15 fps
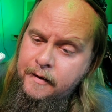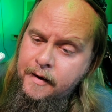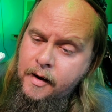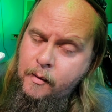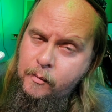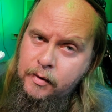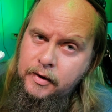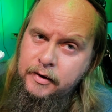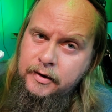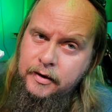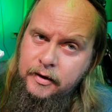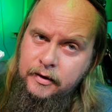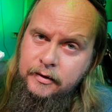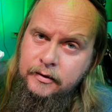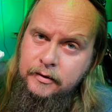I
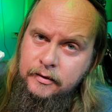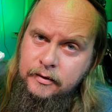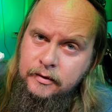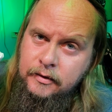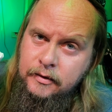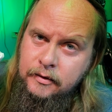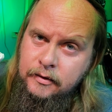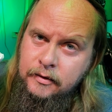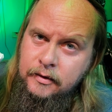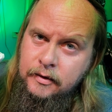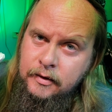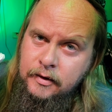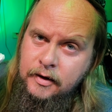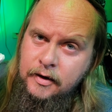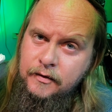wonder
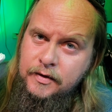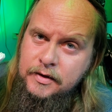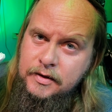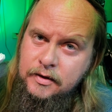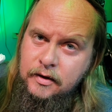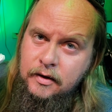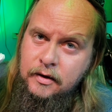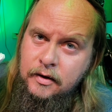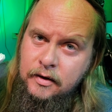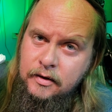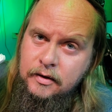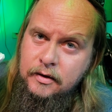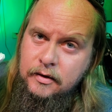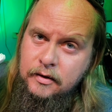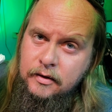if it's a
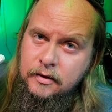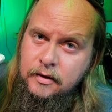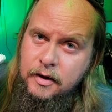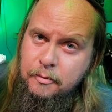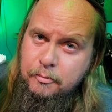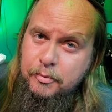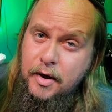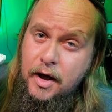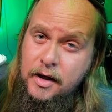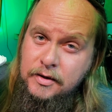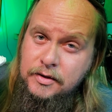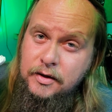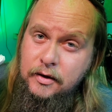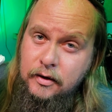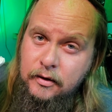
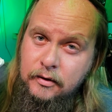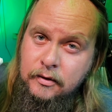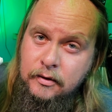imposter.